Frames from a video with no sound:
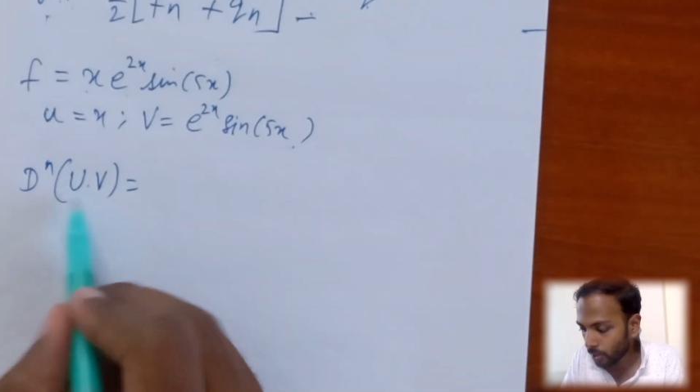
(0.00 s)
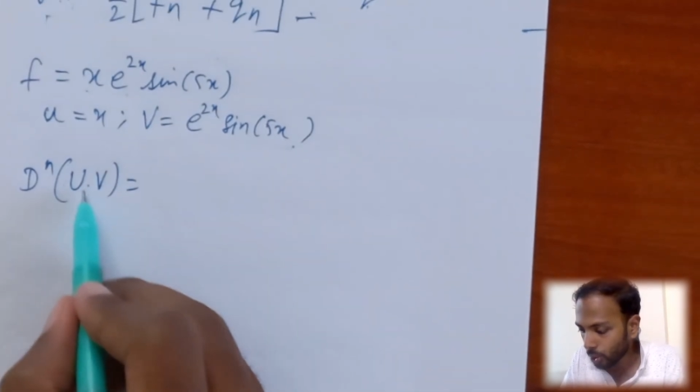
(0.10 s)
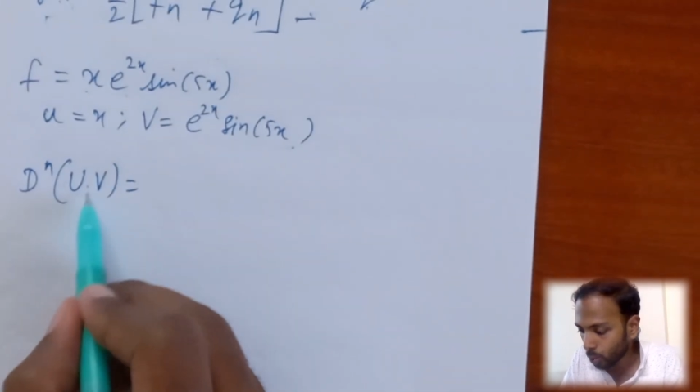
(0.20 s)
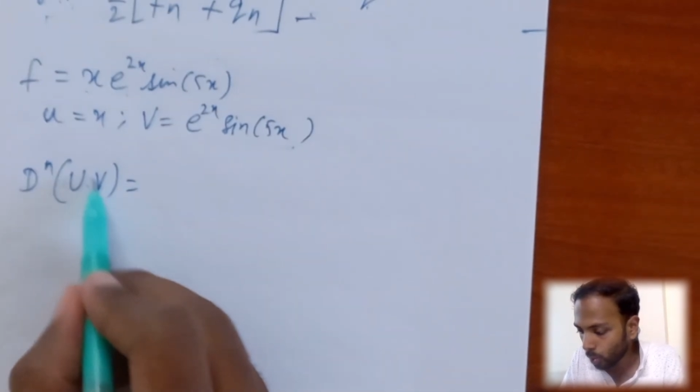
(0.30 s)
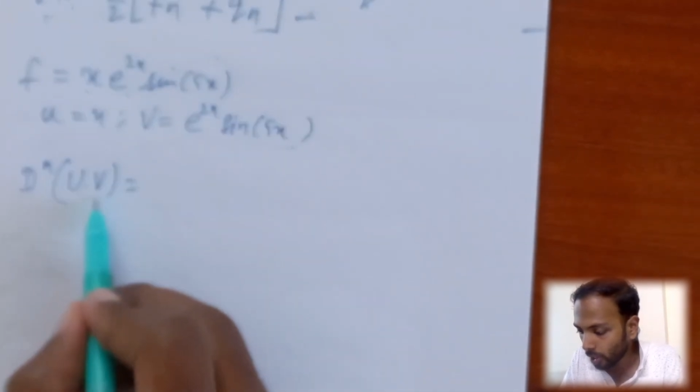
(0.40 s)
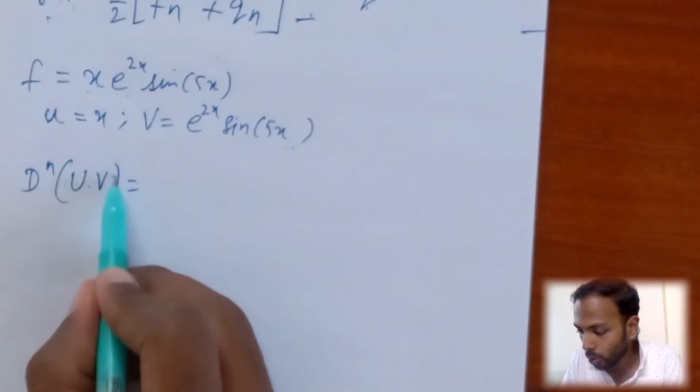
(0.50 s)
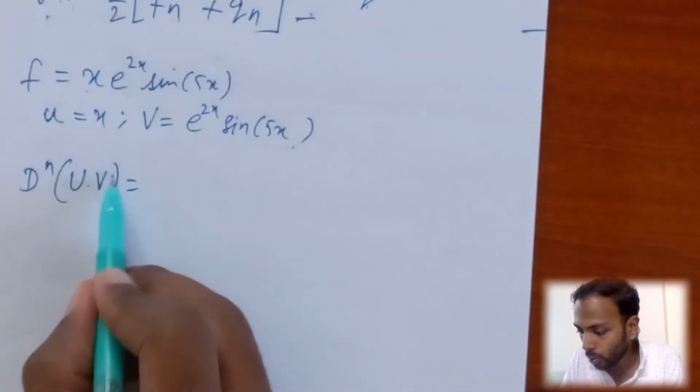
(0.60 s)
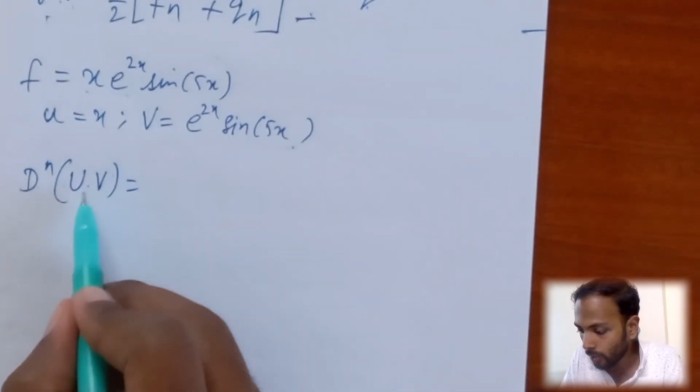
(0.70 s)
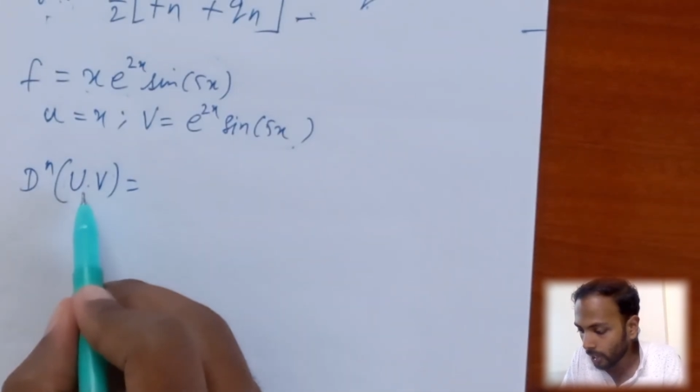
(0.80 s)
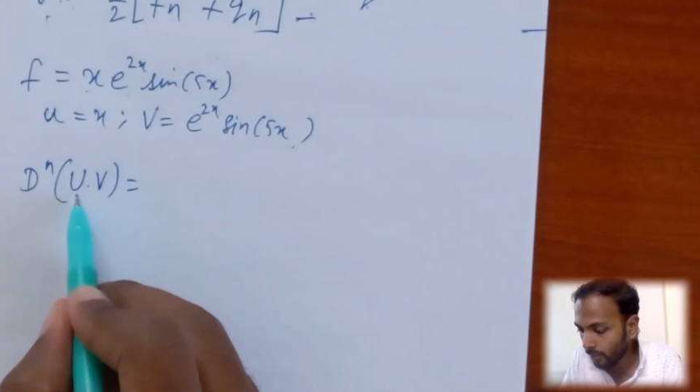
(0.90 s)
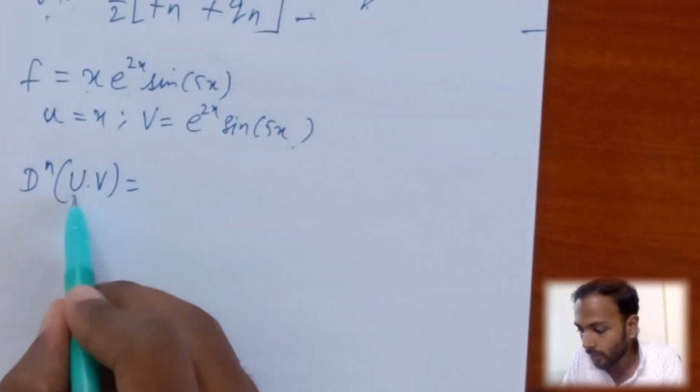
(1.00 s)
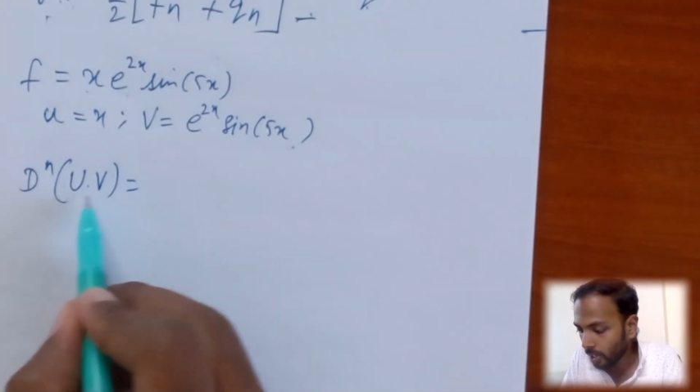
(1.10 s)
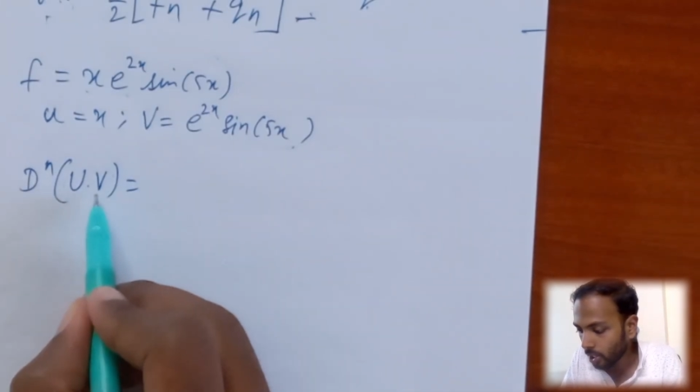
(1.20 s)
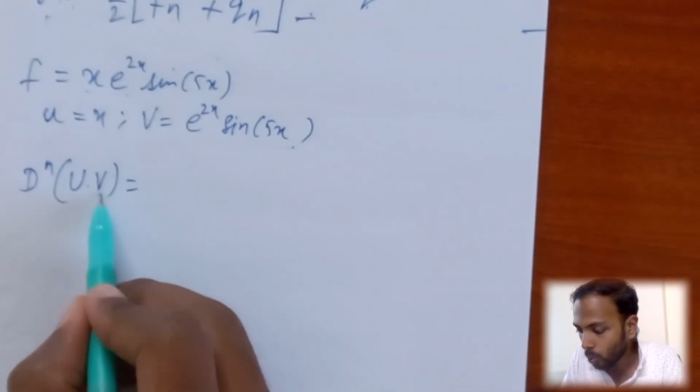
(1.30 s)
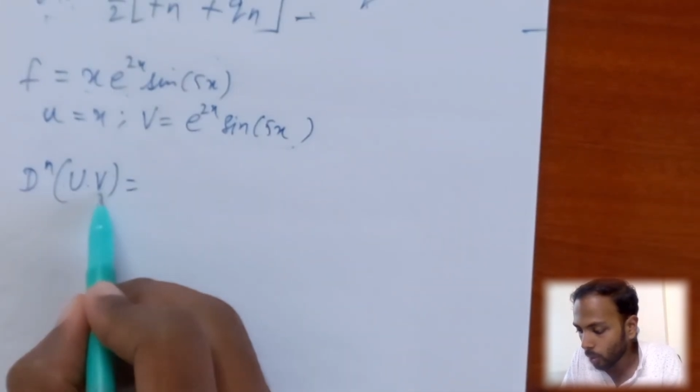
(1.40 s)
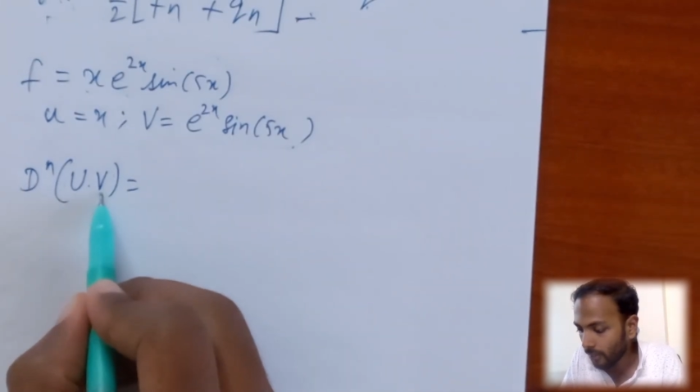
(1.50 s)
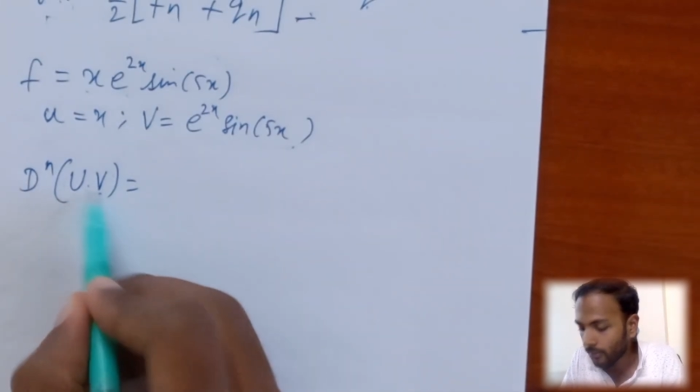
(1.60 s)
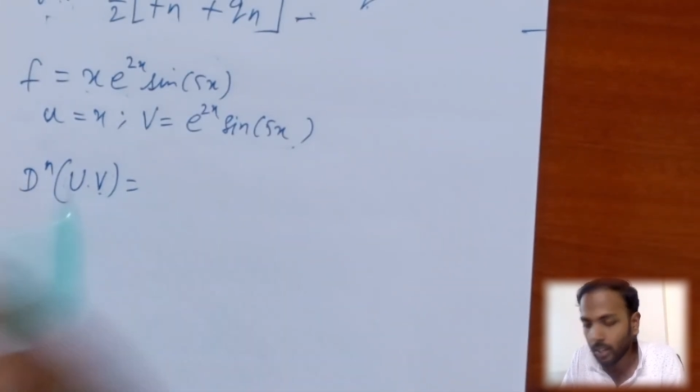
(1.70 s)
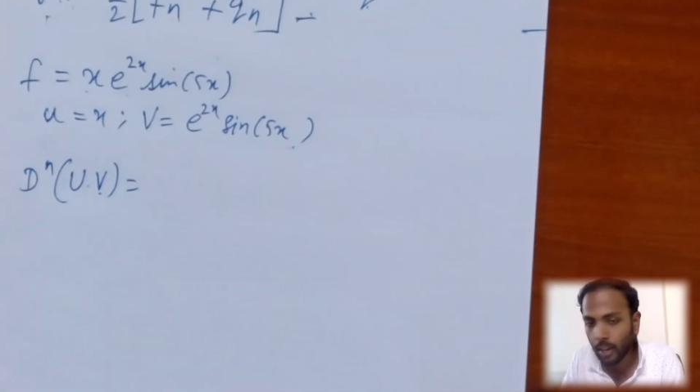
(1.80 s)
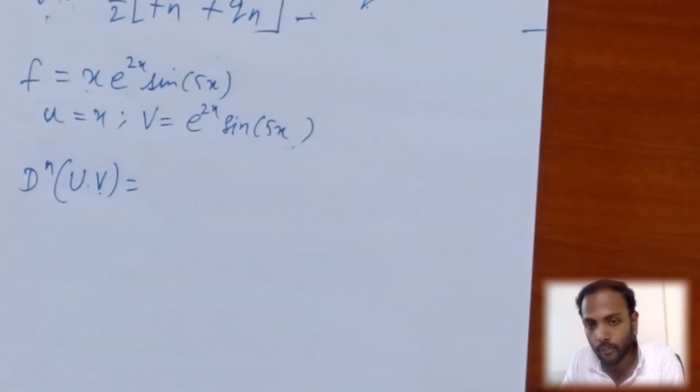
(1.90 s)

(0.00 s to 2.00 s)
u into v, where u and v are